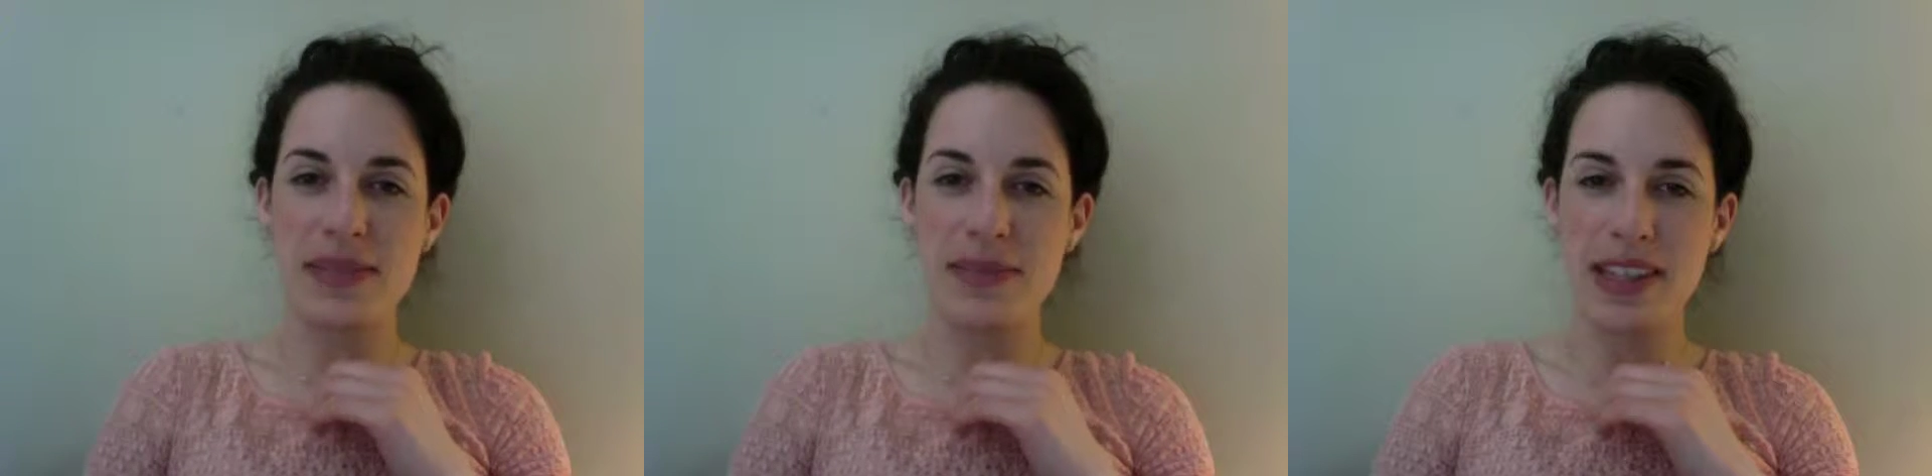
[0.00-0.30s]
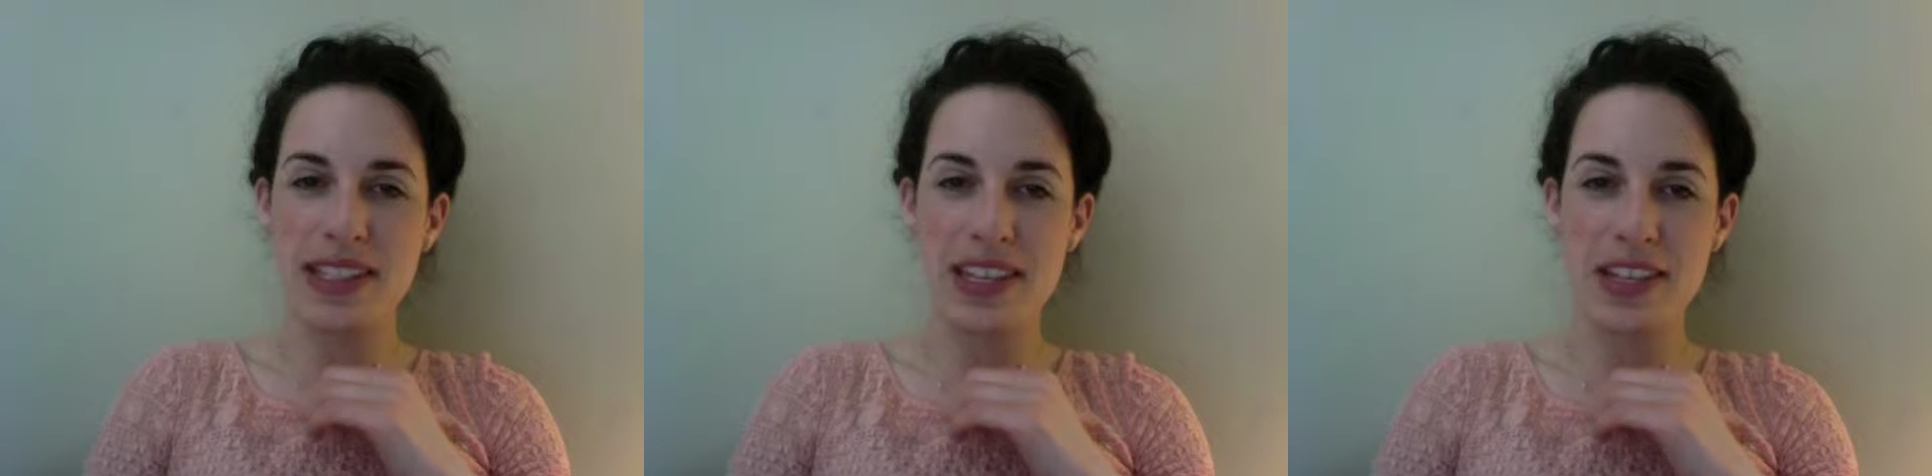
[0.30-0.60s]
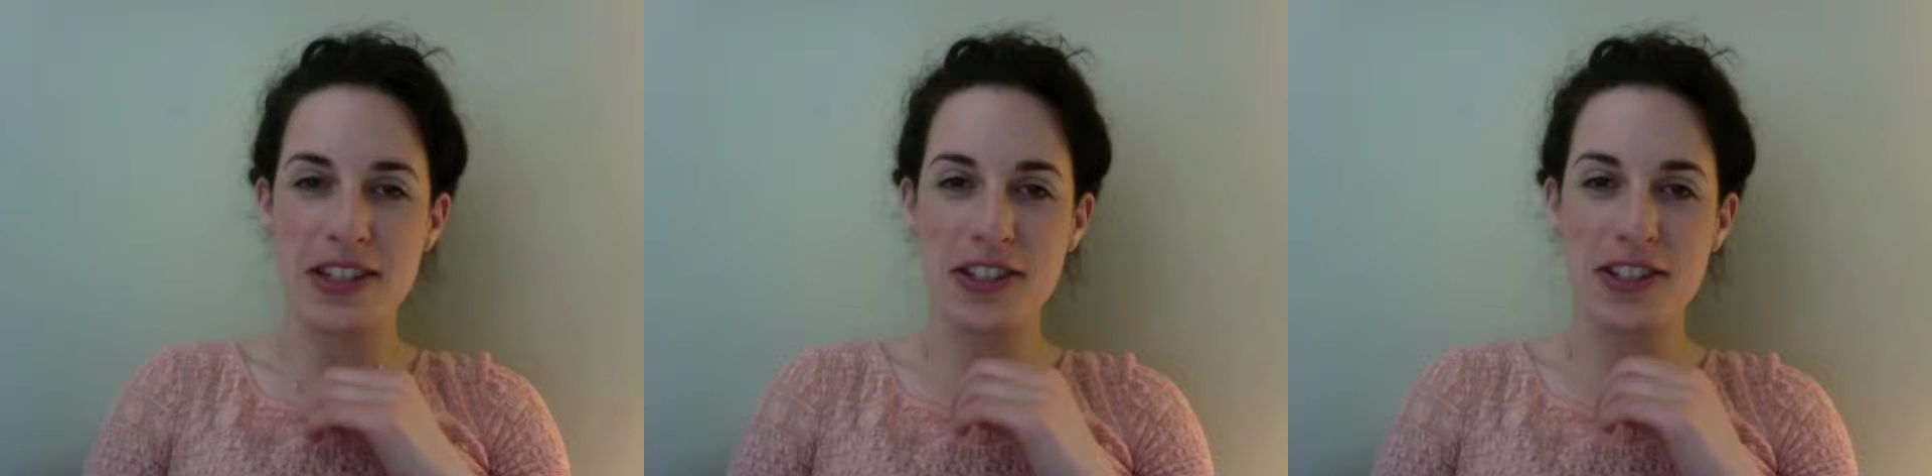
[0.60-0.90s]

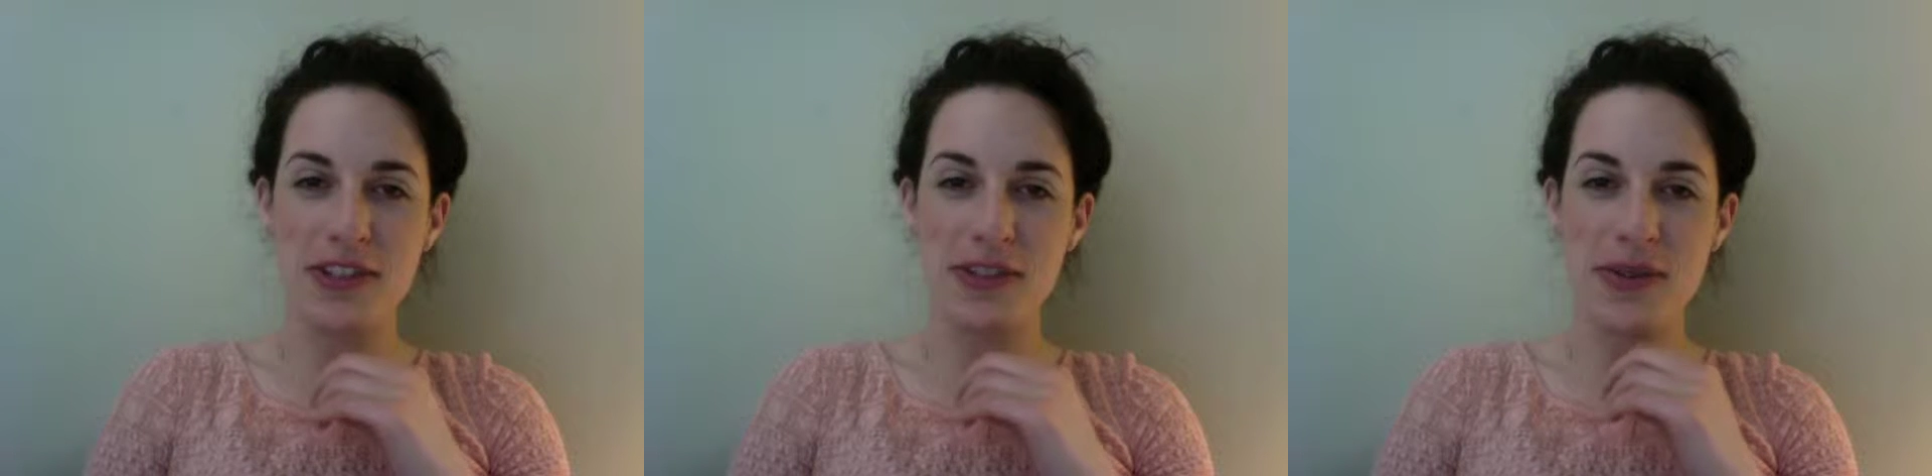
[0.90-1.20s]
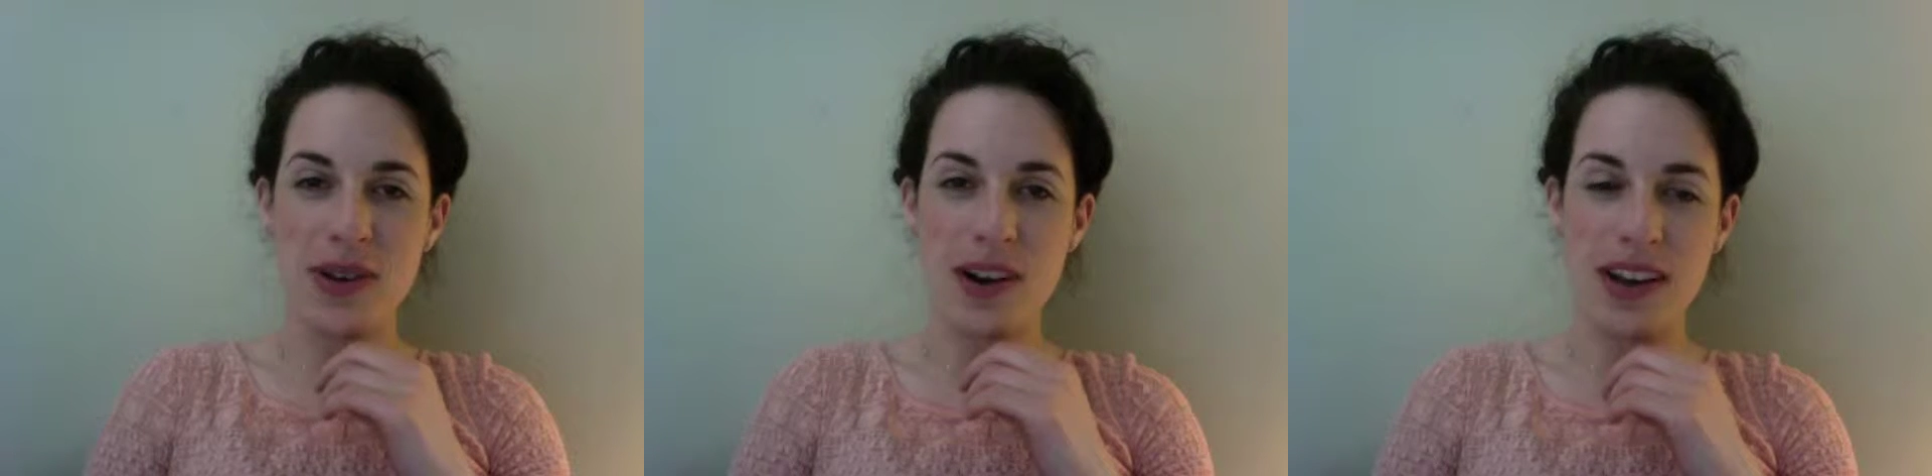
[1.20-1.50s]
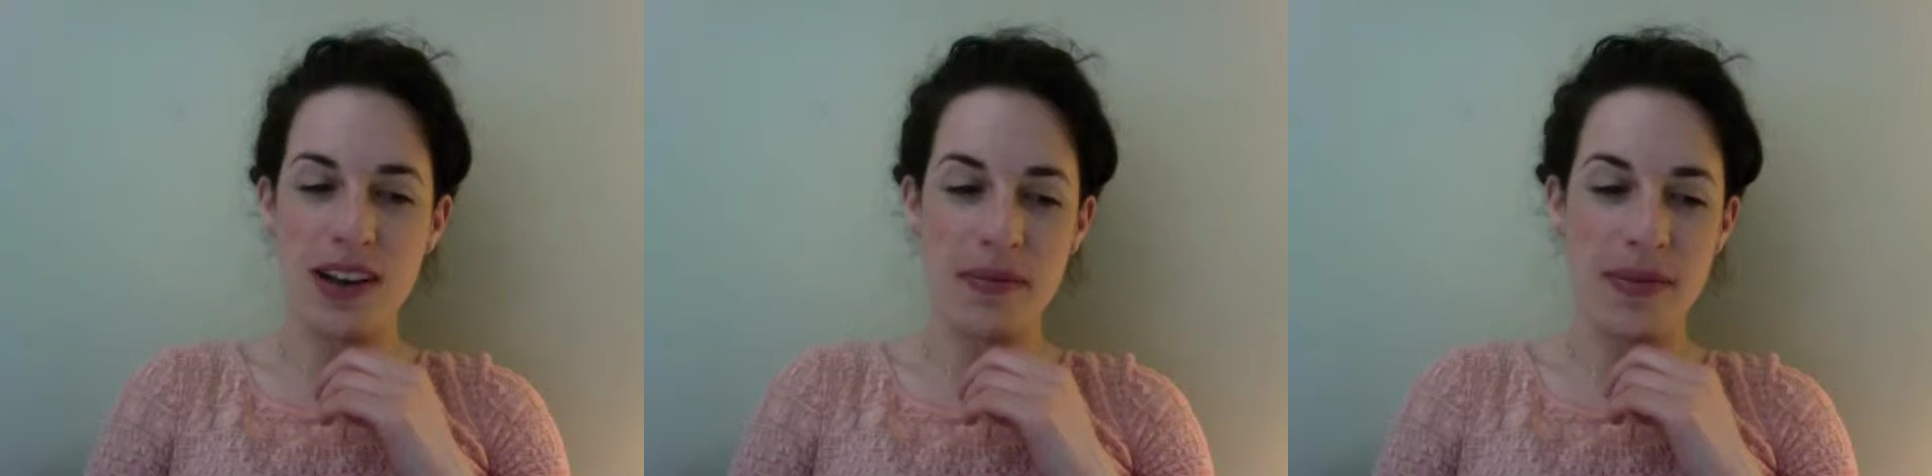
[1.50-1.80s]
message
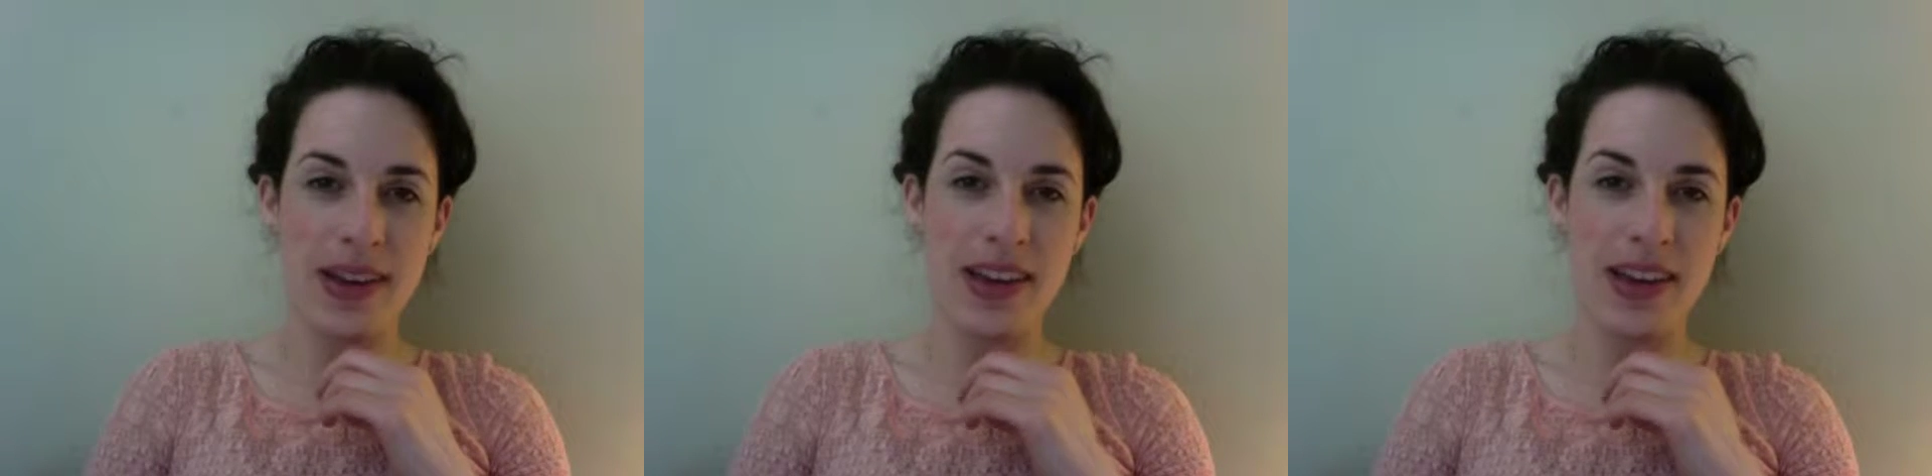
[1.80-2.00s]
to